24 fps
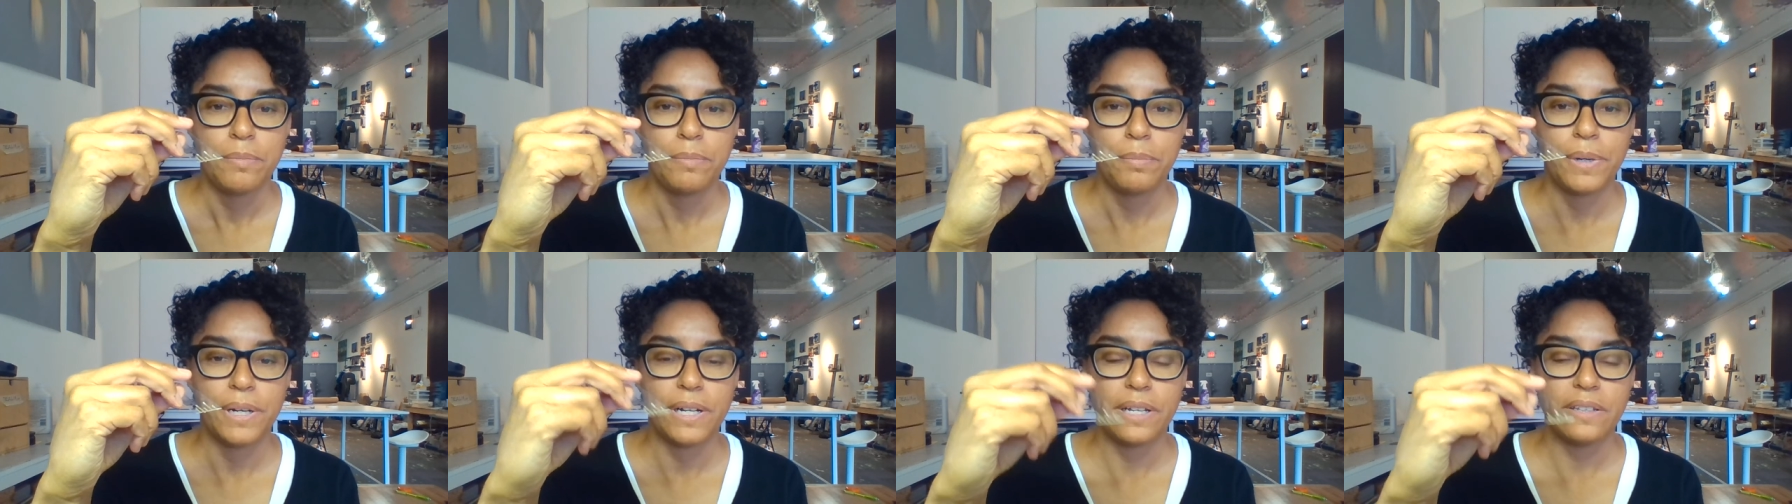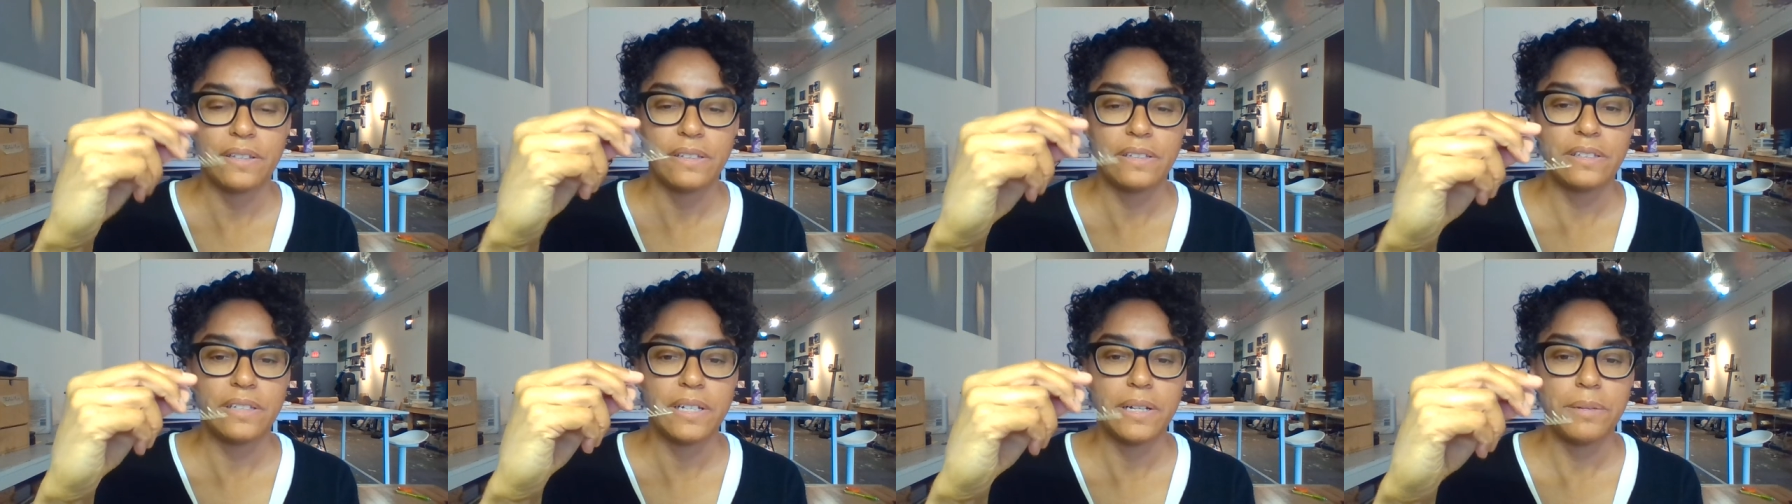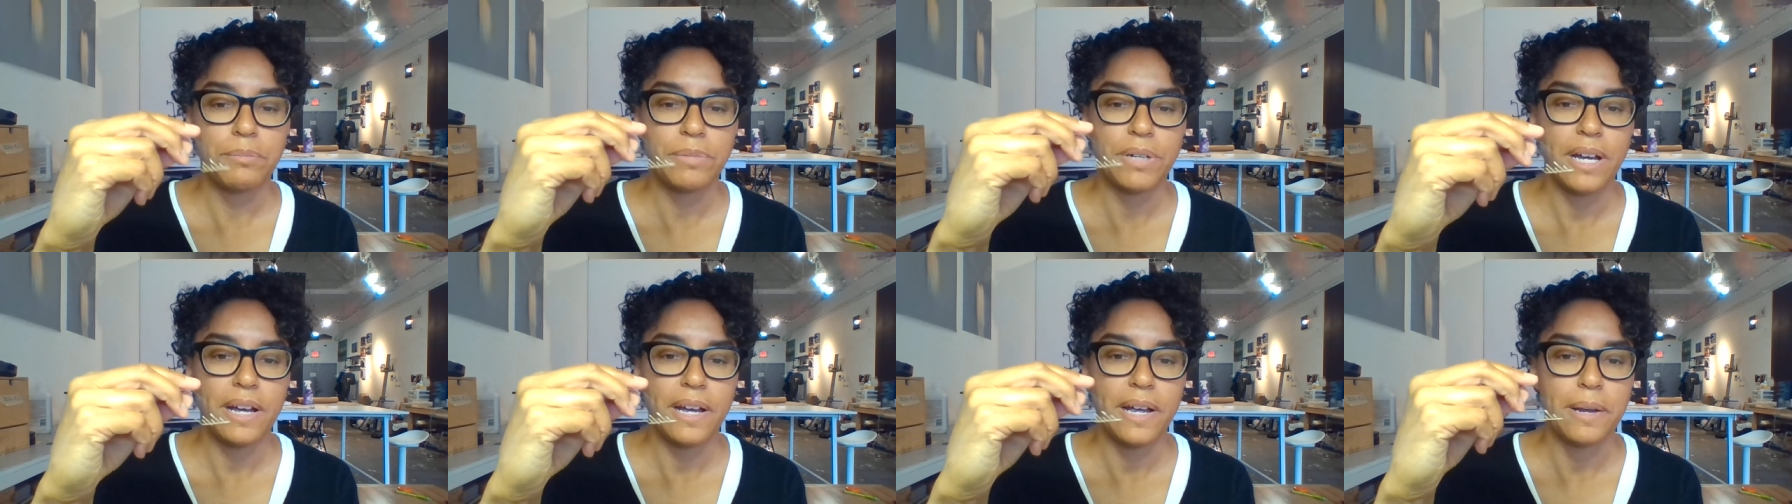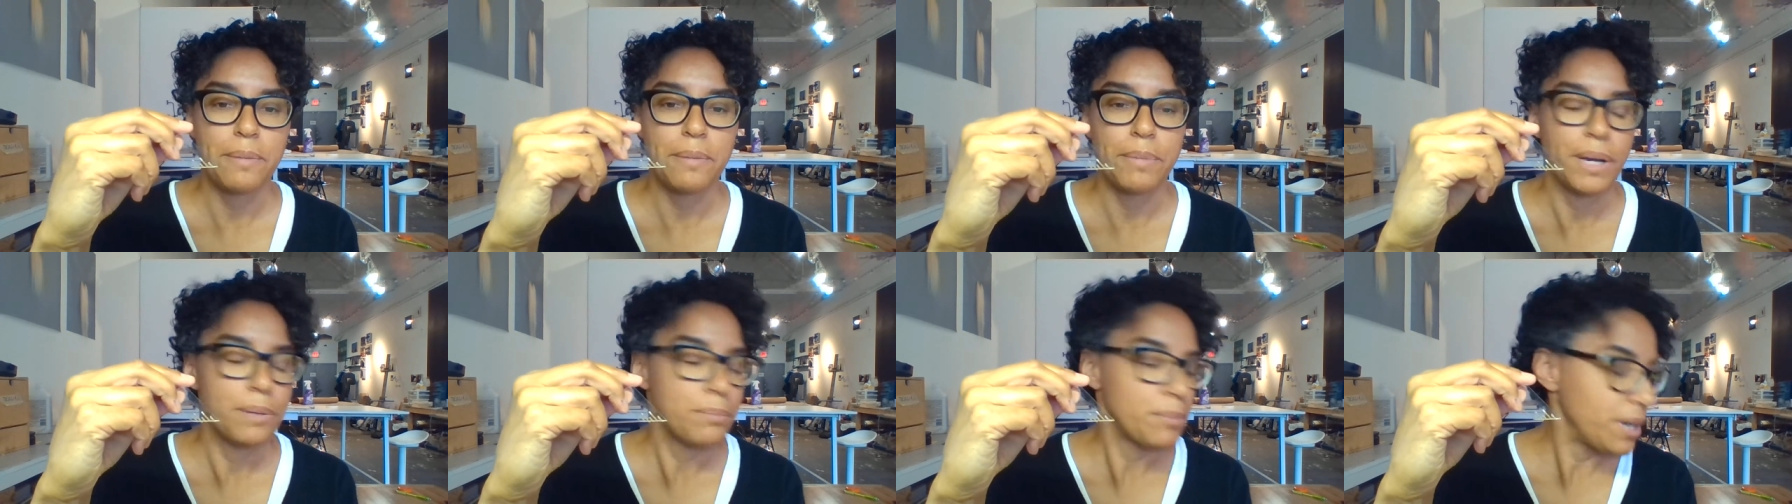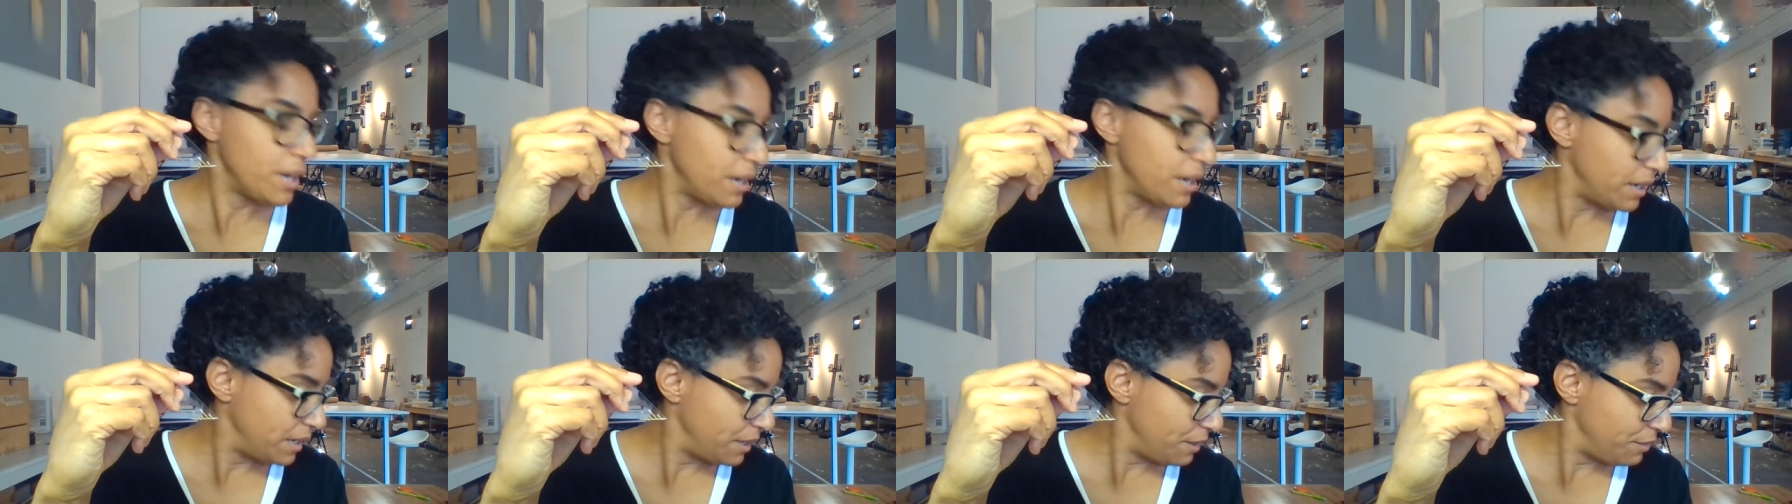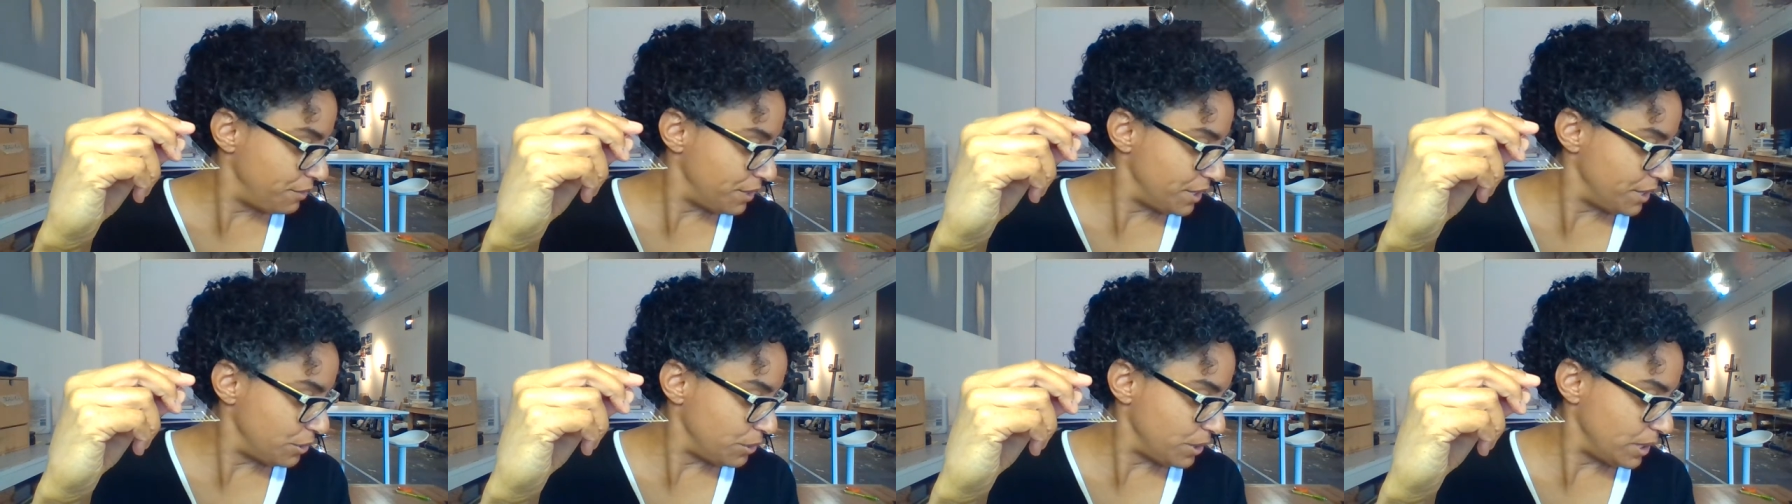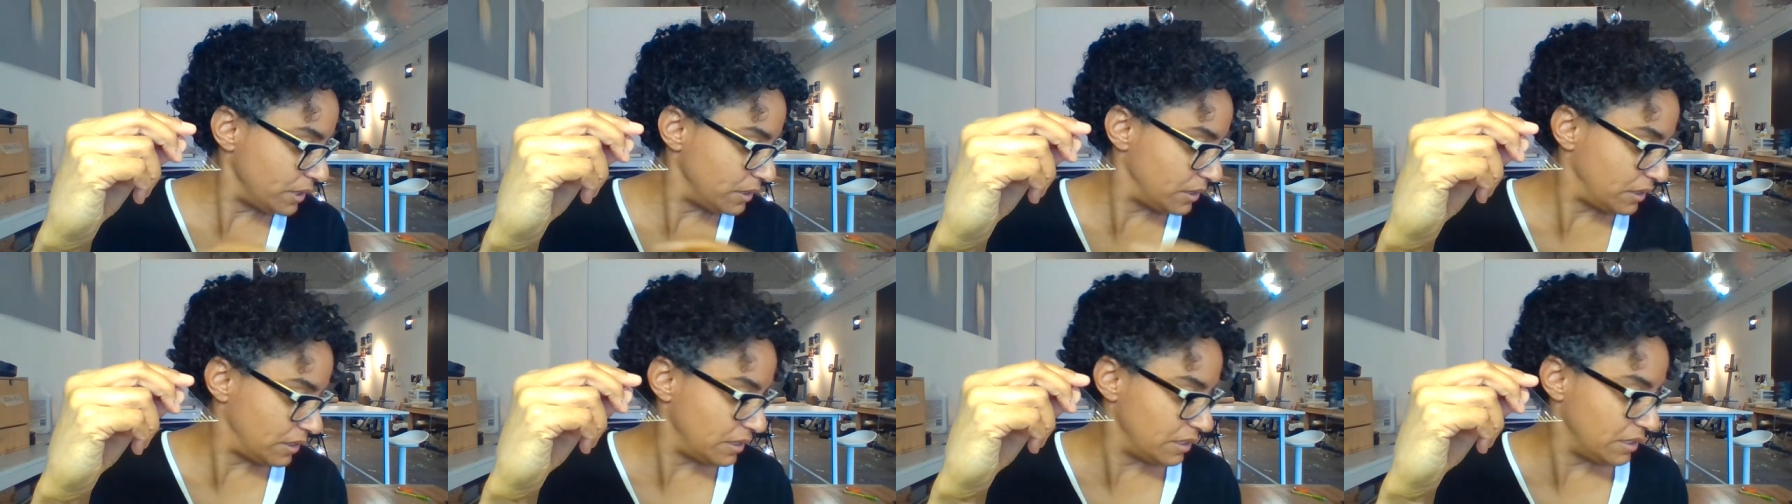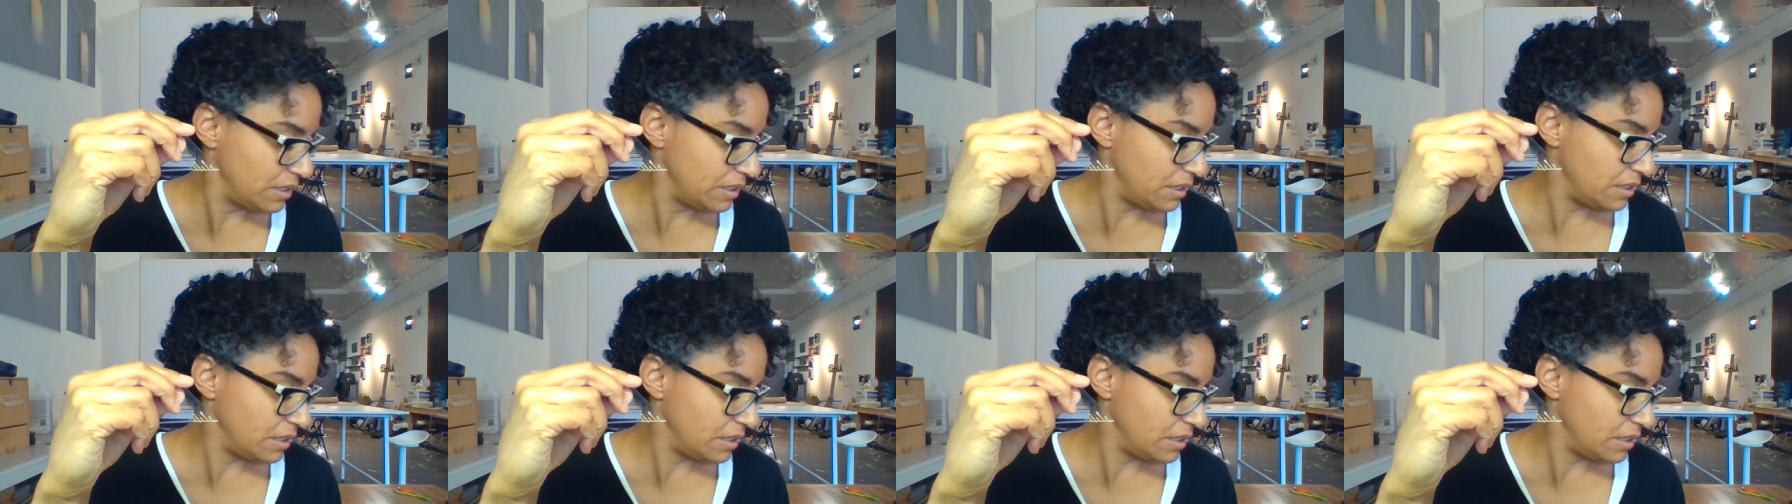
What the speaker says: But at the same time, I'm kind of interested